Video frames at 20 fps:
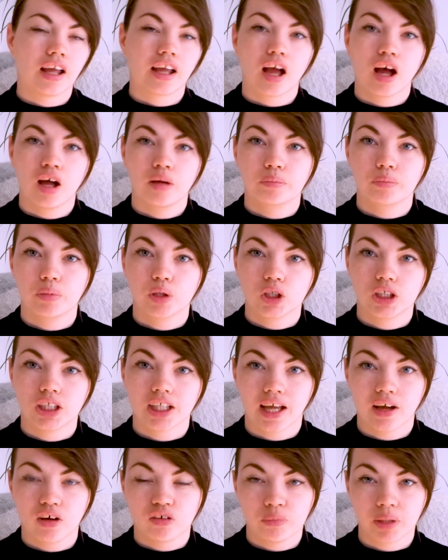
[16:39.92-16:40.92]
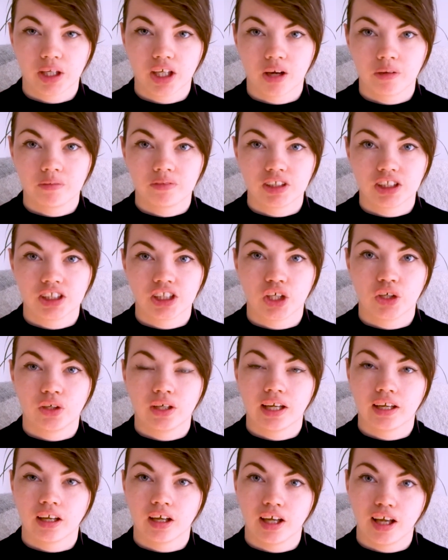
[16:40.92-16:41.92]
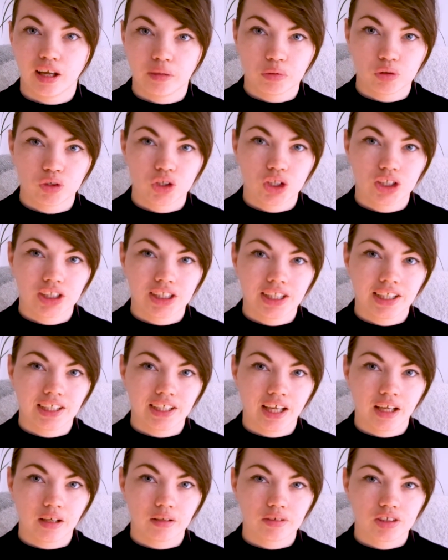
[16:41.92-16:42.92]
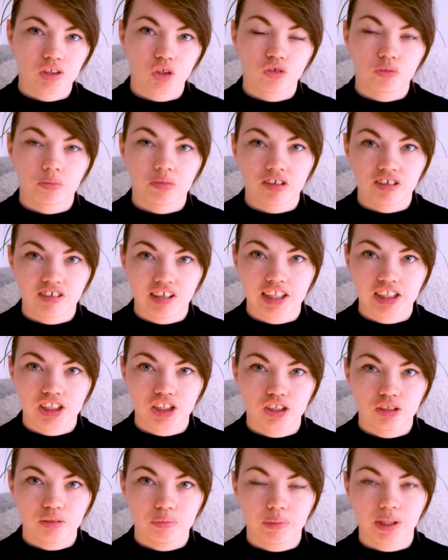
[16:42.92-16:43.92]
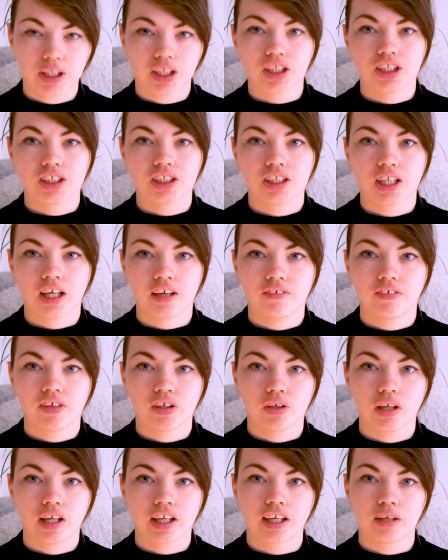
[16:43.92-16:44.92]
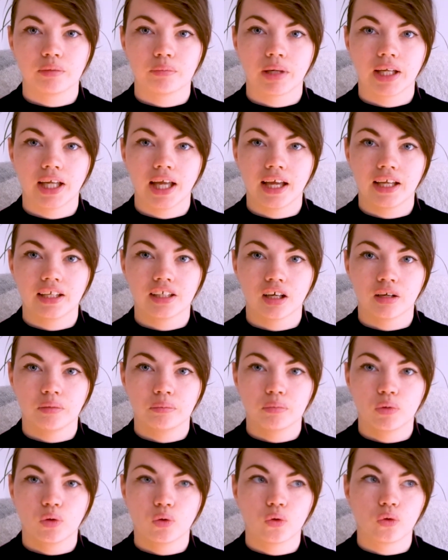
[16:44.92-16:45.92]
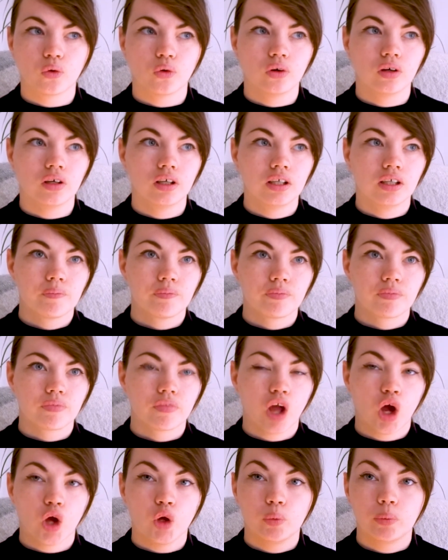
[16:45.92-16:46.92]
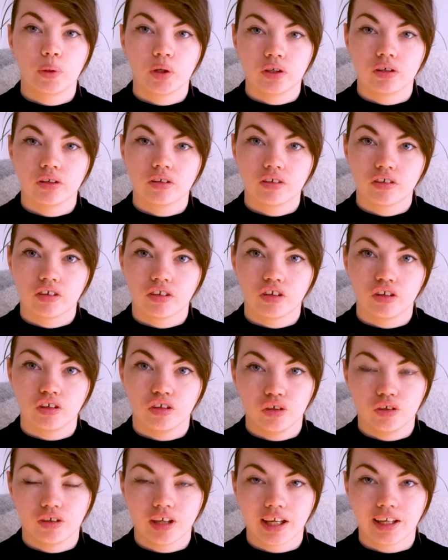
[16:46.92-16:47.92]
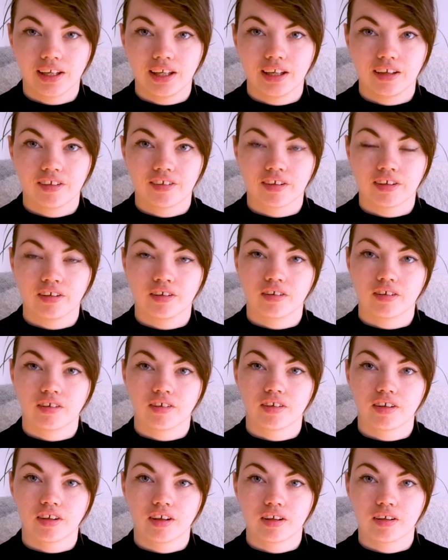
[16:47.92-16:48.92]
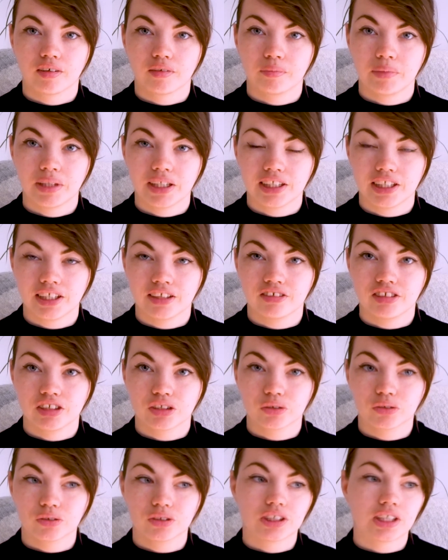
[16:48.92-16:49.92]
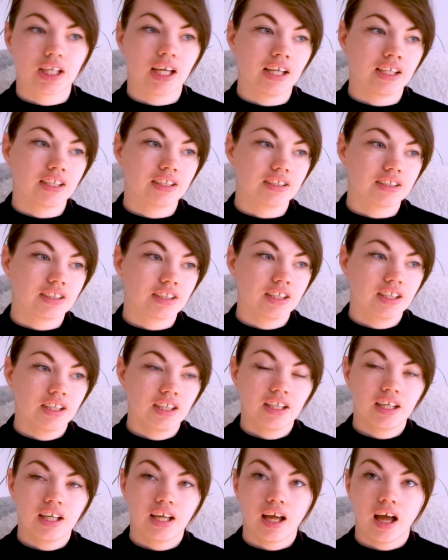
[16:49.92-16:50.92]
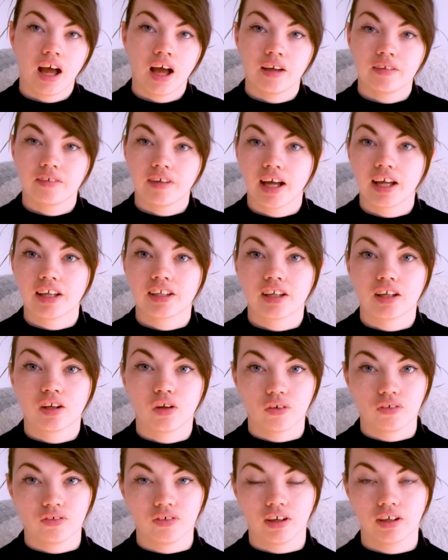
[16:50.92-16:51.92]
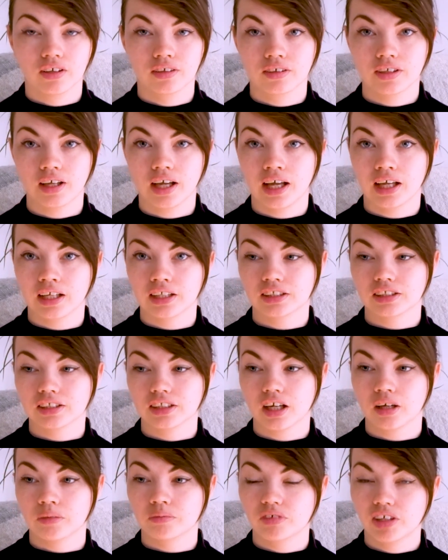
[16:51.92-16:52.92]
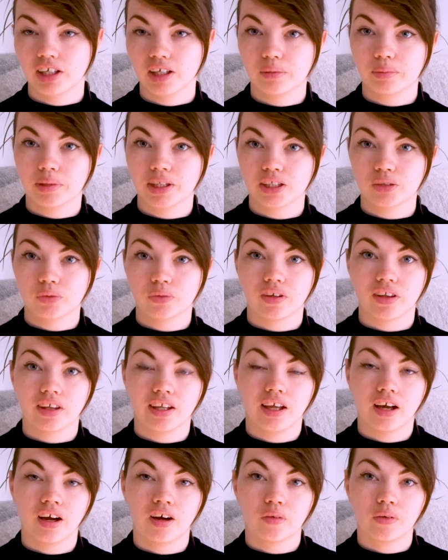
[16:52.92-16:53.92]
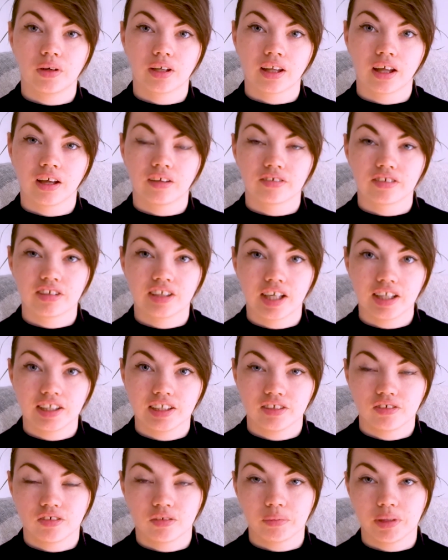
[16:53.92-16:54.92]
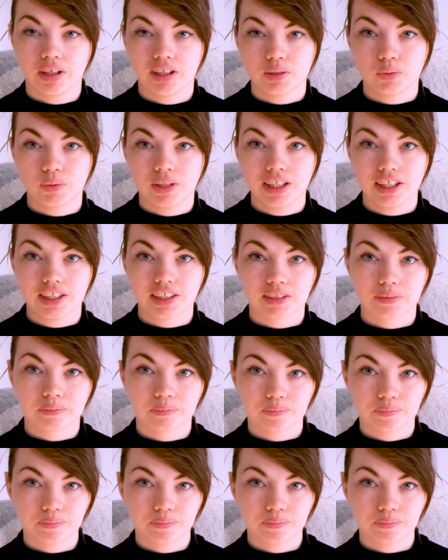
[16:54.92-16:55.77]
I'm pushing out of my comfort zone, and I am also seeing that sort of progression, because I feel like in my head I'm more open to new techniques and materials, and I've had a lot of fun, and I'm really pleased with the artwork that I've created from these weeks.